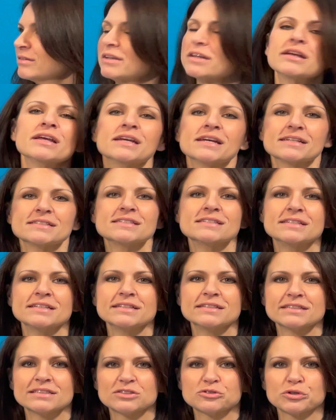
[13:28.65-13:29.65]
ESD
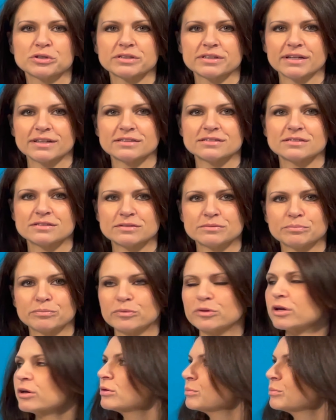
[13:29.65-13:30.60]
district they're